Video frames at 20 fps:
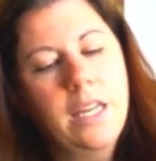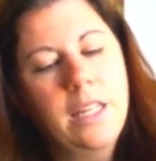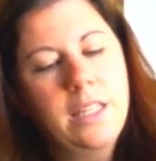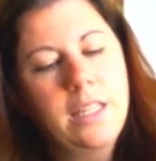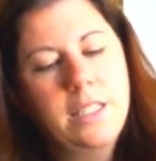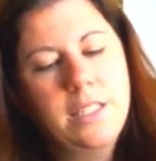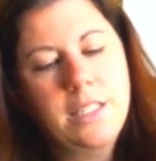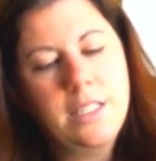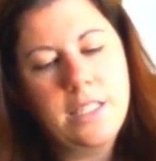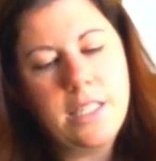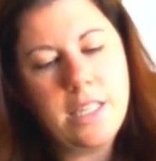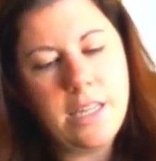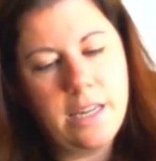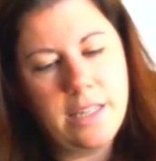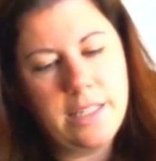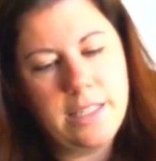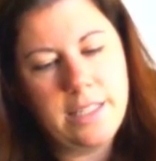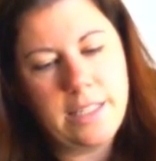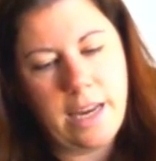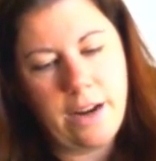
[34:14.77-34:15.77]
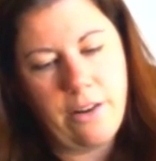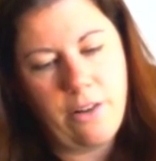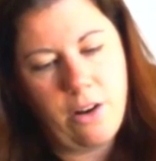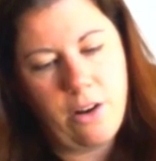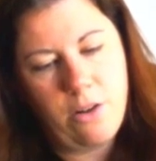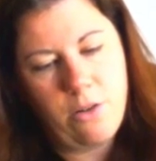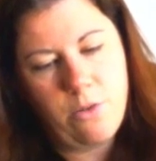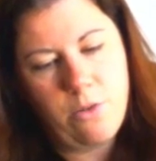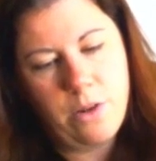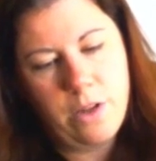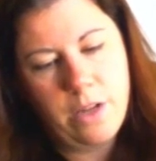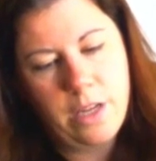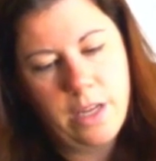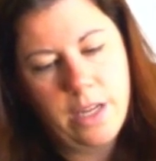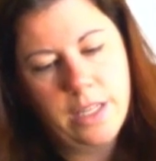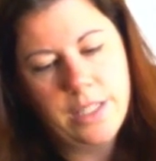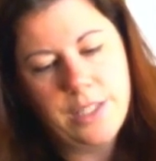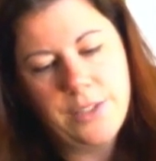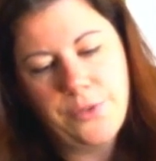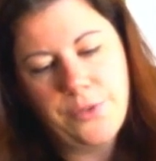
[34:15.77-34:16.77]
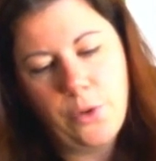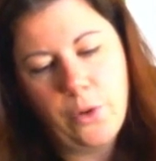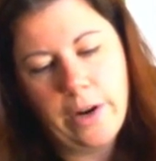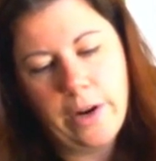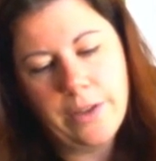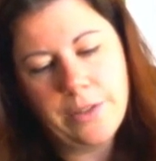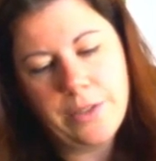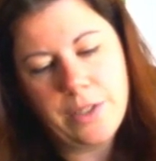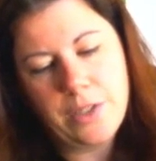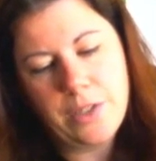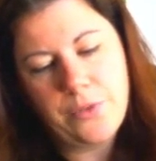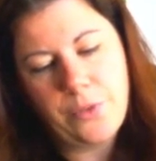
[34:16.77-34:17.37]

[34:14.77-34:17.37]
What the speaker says: This is the estero. It's 4 ounces,